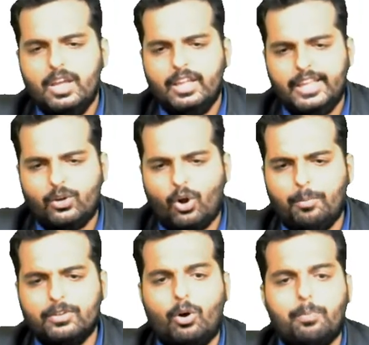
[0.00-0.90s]

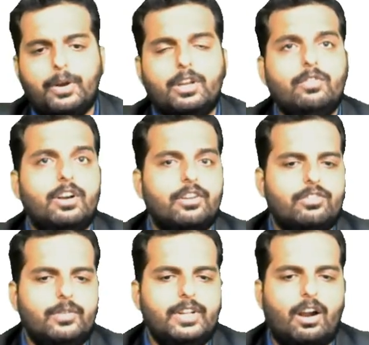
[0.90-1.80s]
E-commerce operator will
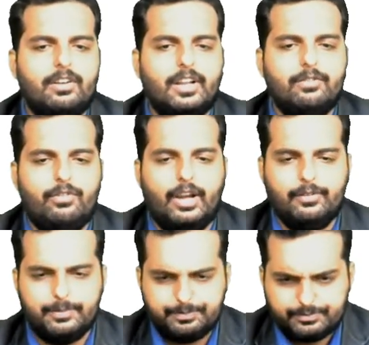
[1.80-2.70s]
receive the 105.